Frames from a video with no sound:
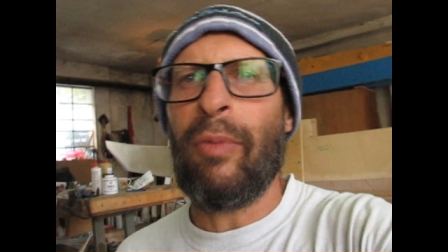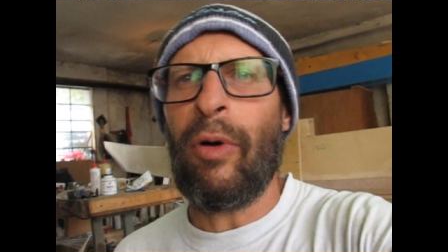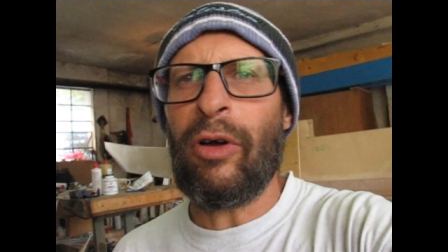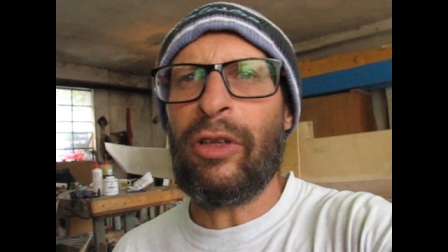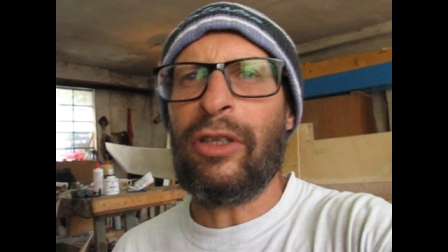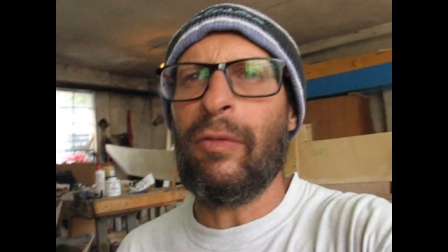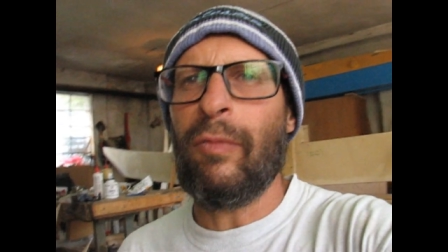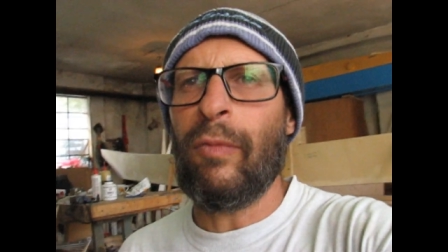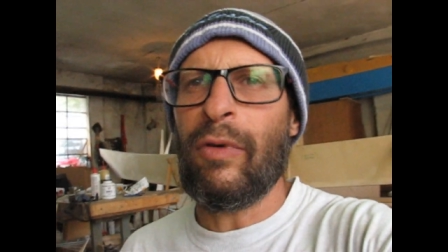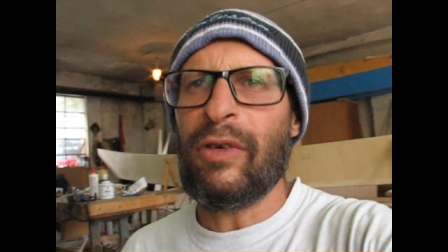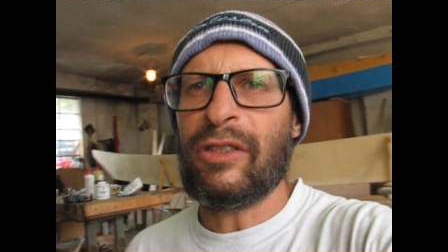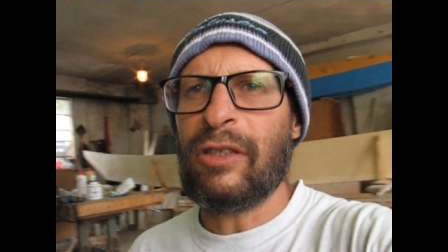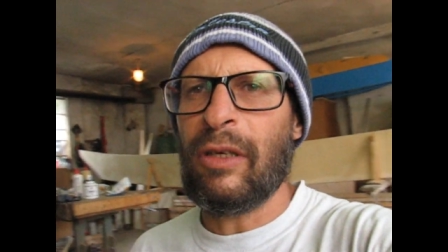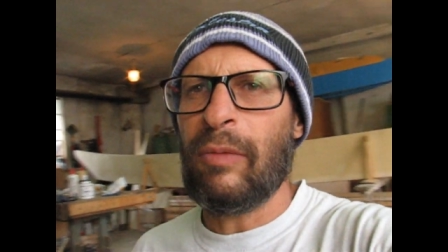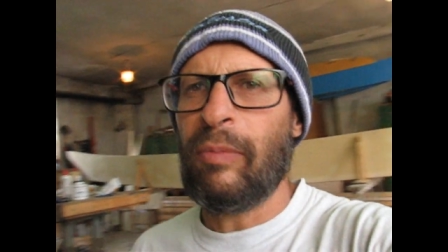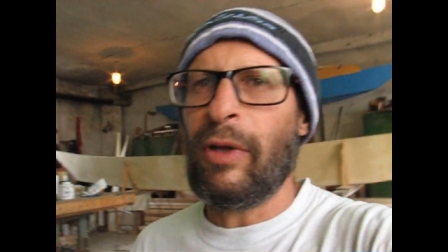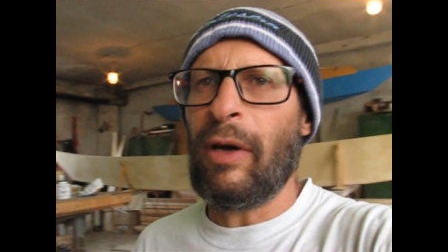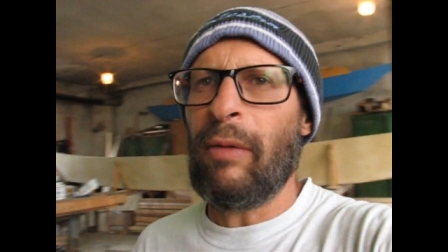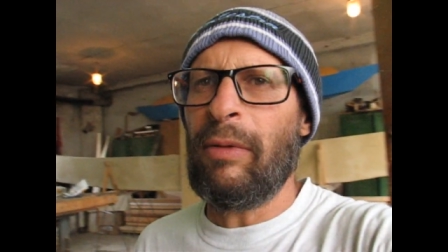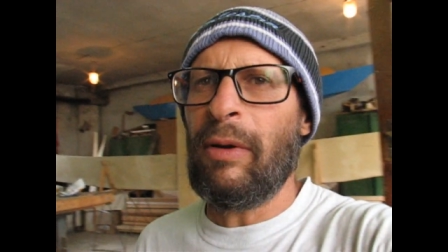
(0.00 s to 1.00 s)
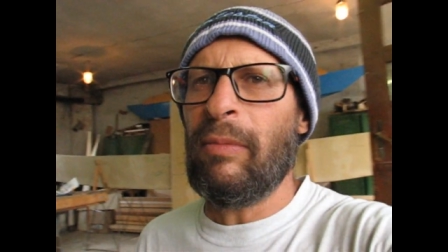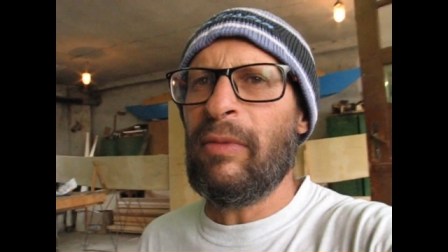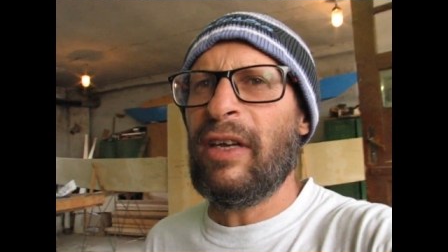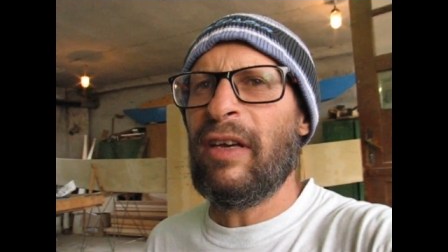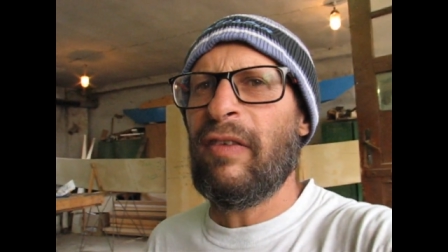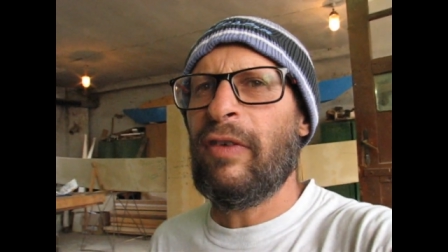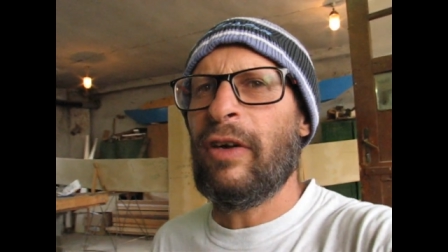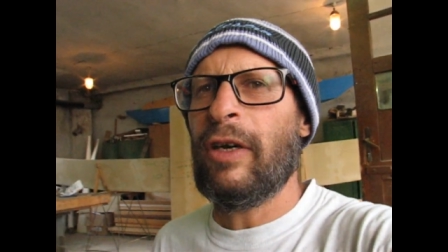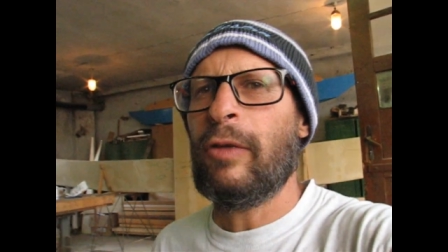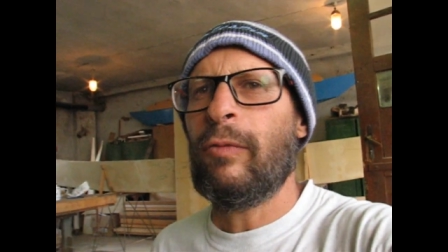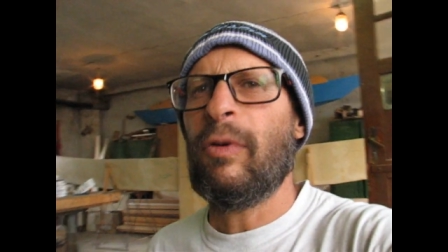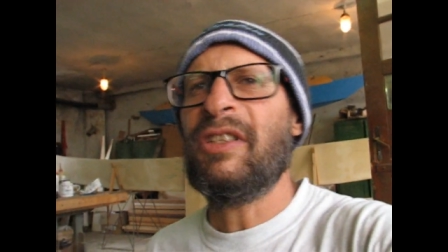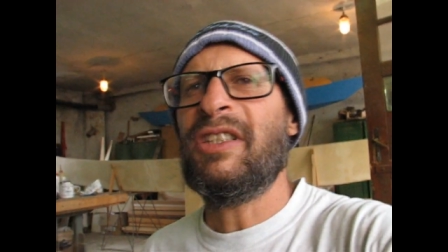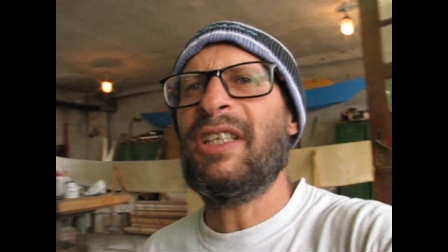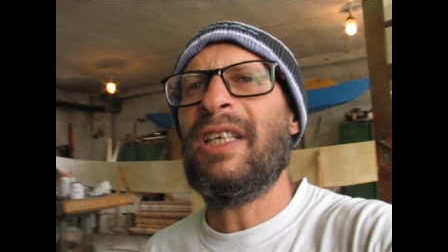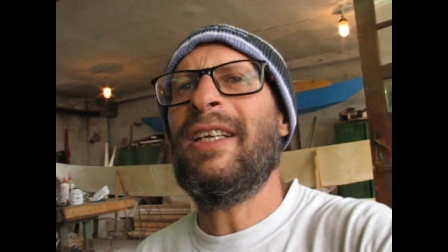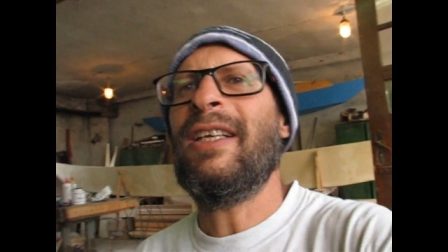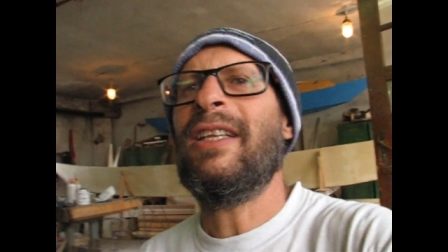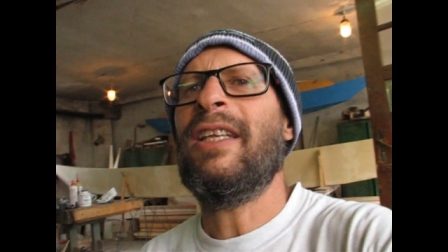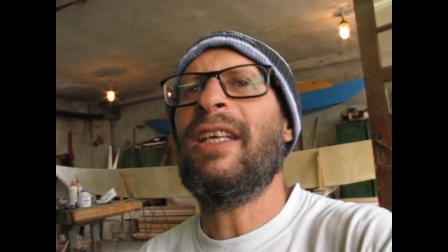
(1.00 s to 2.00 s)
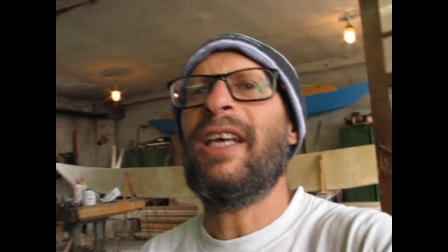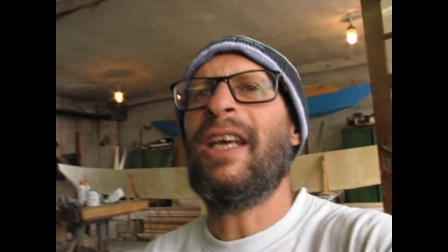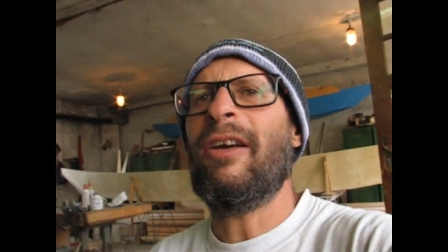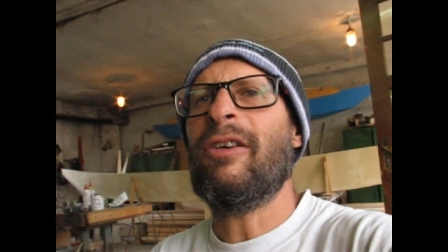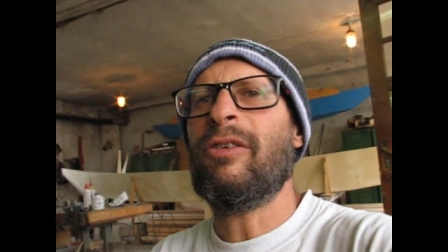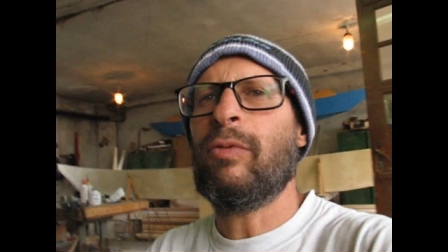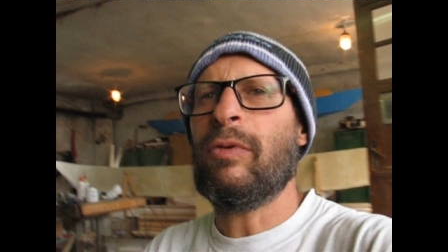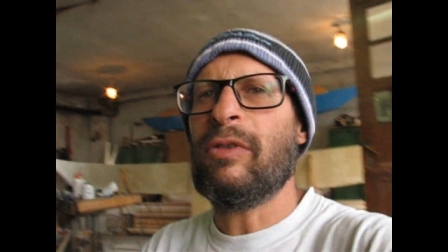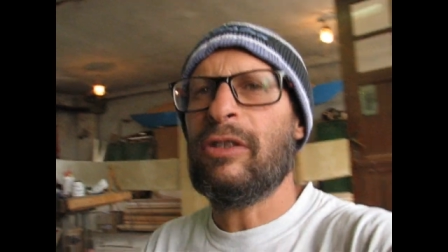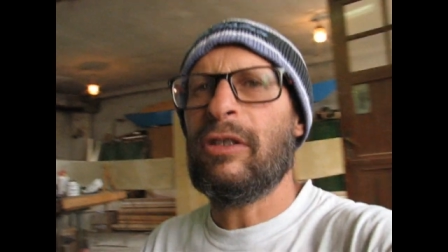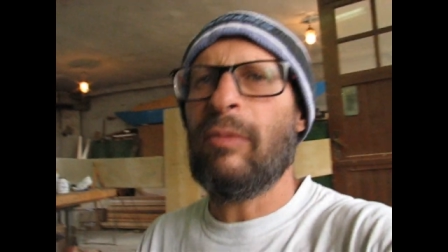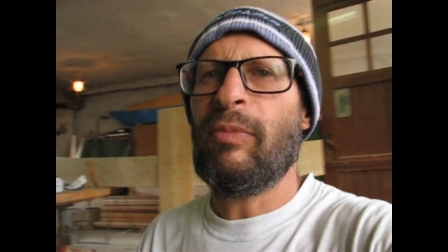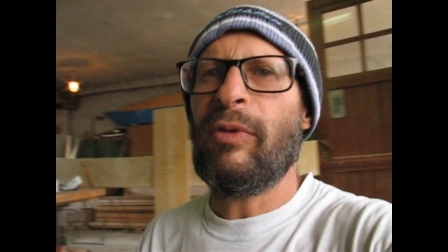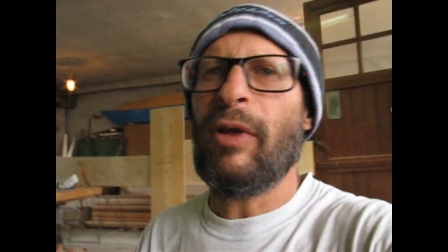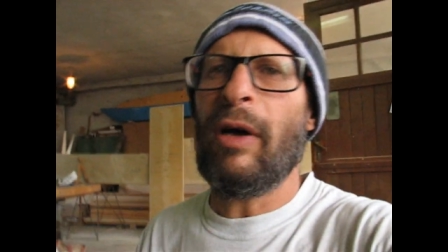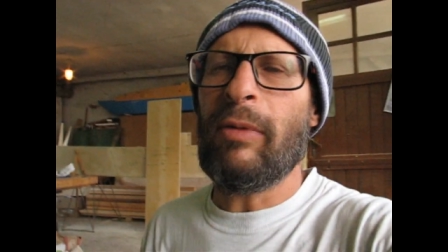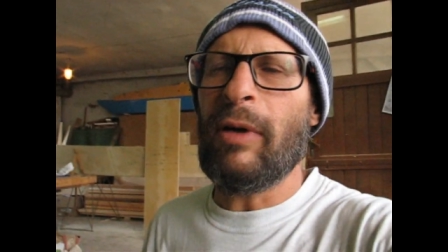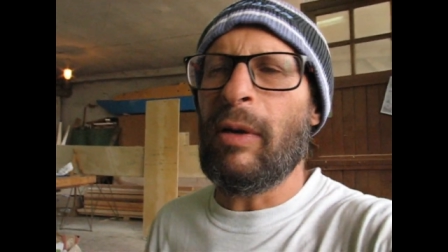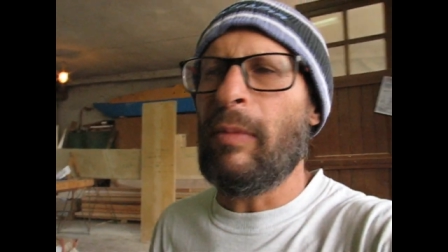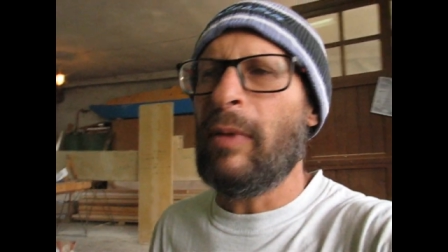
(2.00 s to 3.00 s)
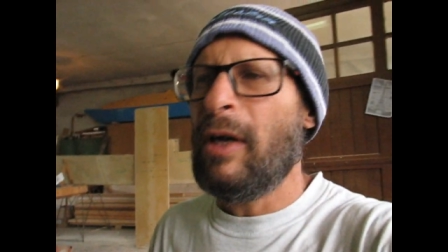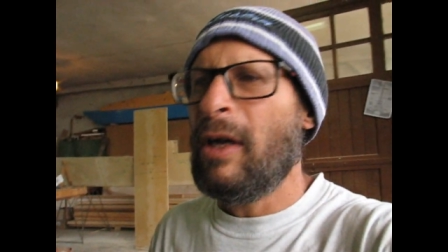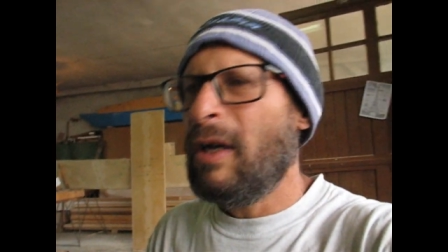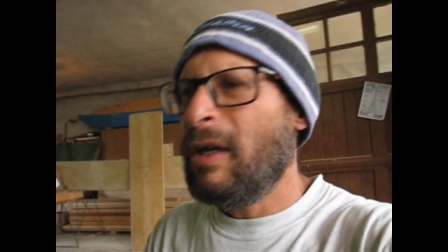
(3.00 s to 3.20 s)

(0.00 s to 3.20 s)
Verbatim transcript: bottom was the problem, never it was anything else was the problem.